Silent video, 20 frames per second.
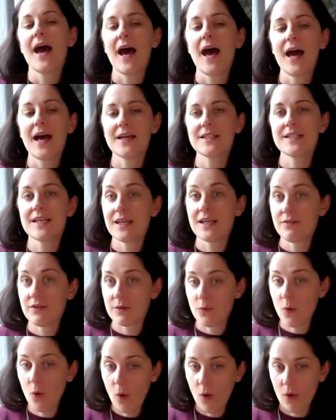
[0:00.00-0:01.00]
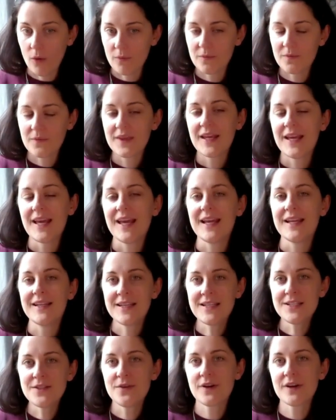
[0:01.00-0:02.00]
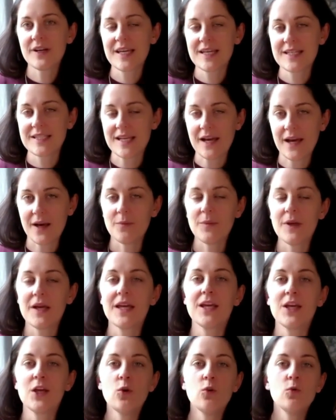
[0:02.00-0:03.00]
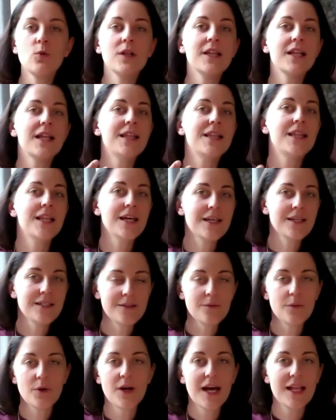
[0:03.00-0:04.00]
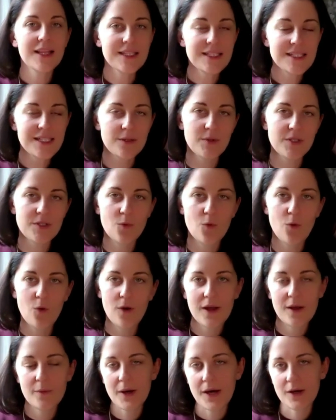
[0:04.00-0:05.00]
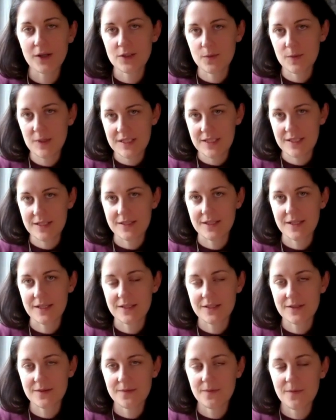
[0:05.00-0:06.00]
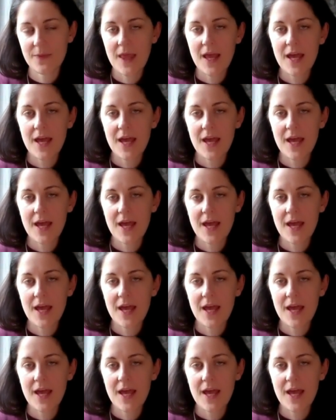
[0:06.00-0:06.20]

And even more, in this very exam, you will learn a little bit more about businesses.